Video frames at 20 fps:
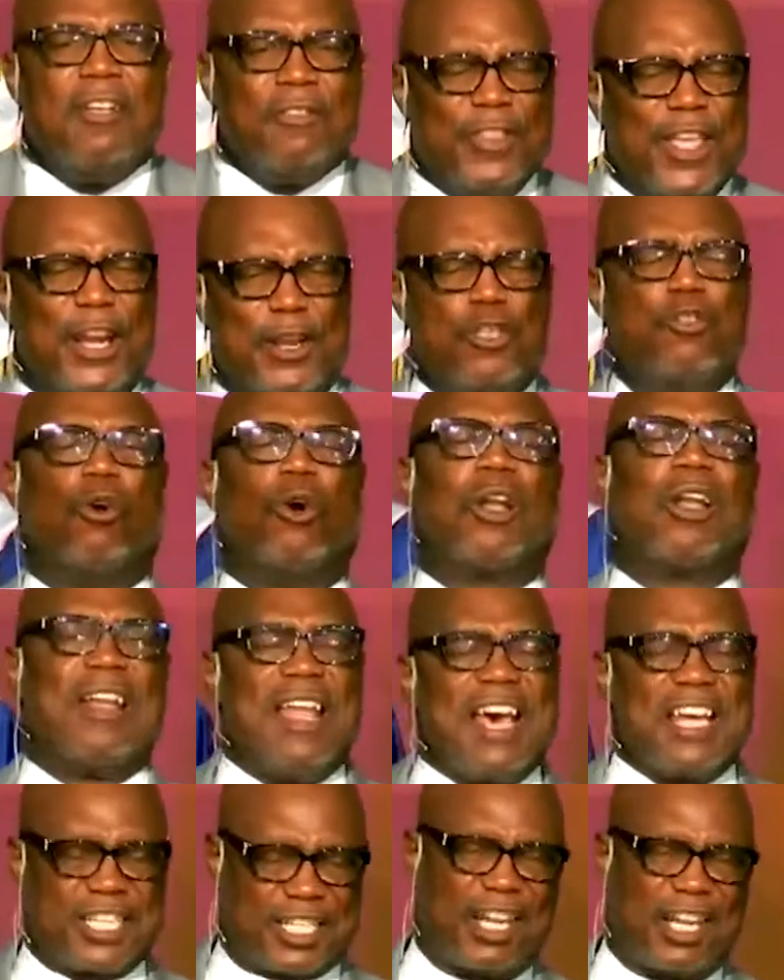then you are
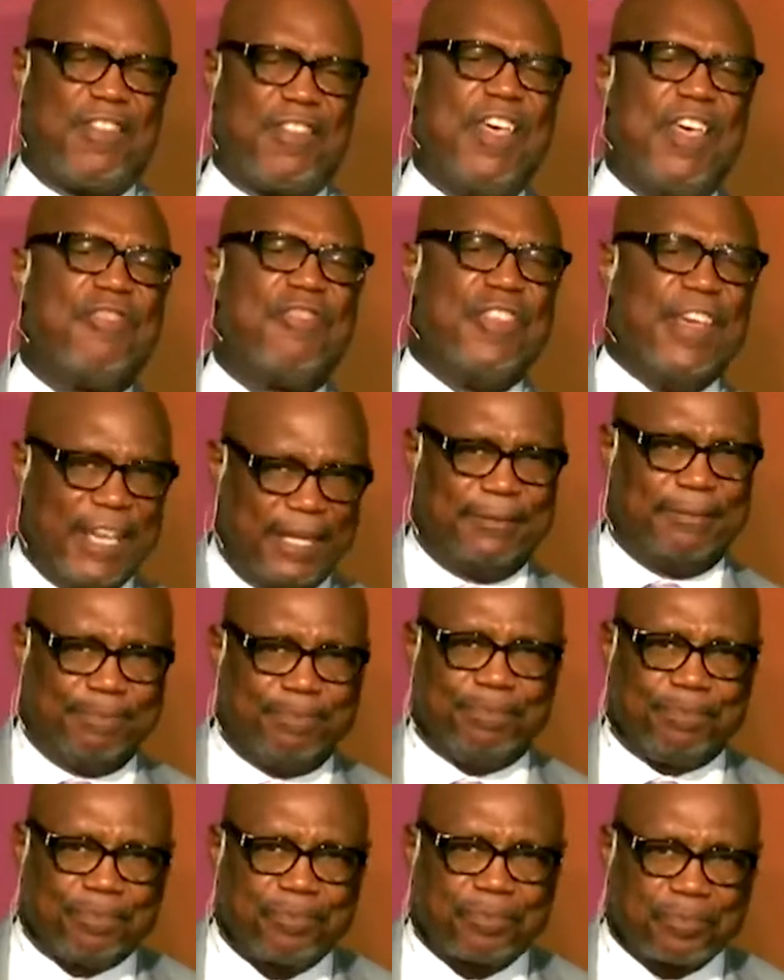lesser than
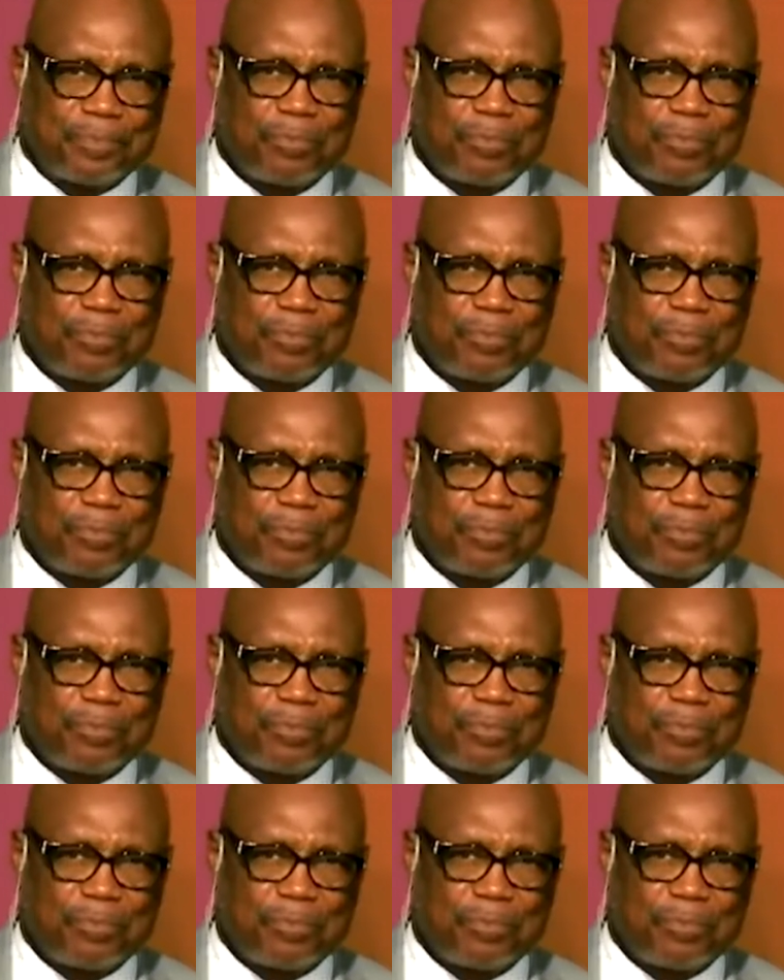them.